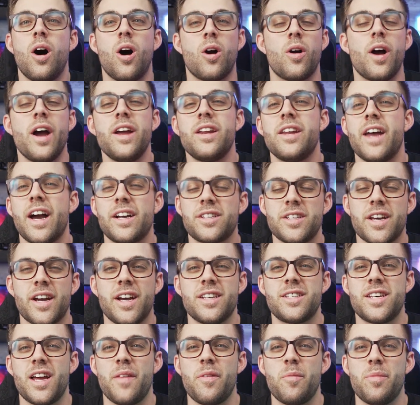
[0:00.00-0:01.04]
All right, next, like
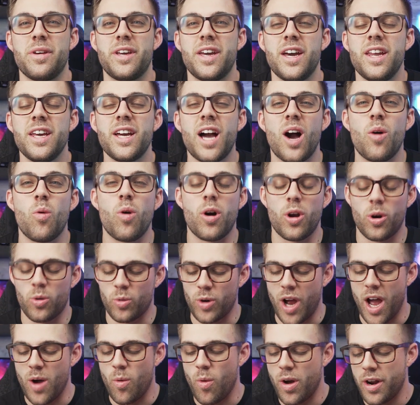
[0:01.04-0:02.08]
I said in the beginning, I,
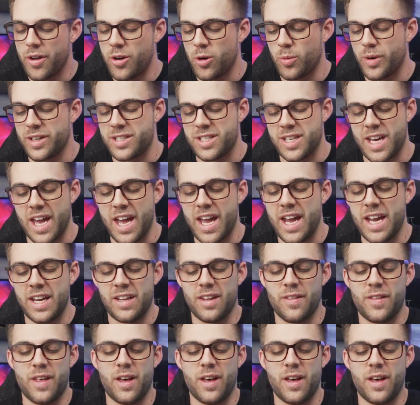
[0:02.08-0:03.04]
wanna, I wanted to retain